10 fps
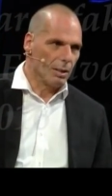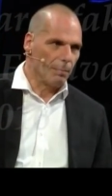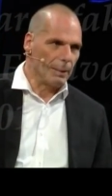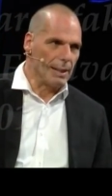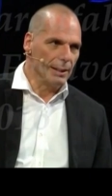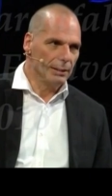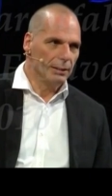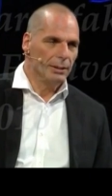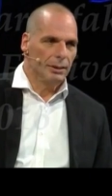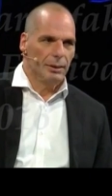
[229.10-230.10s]
uh,
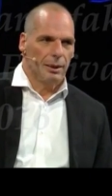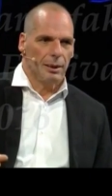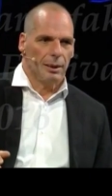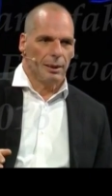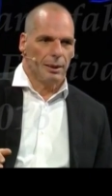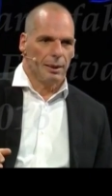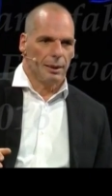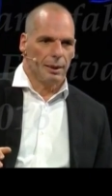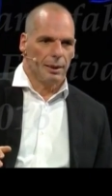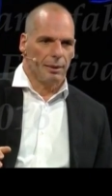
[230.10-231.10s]
began,
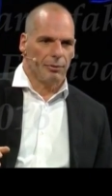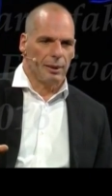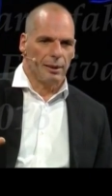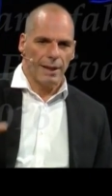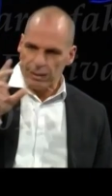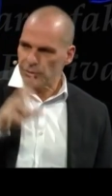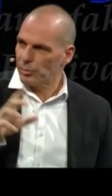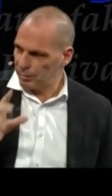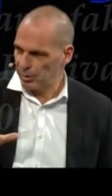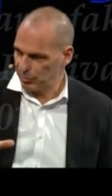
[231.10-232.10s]
uh, the rector
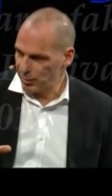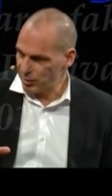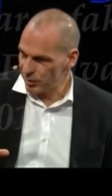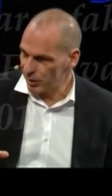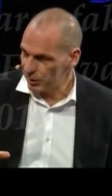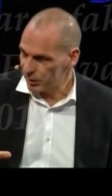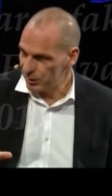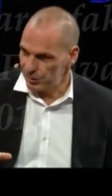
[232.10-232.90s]
of the university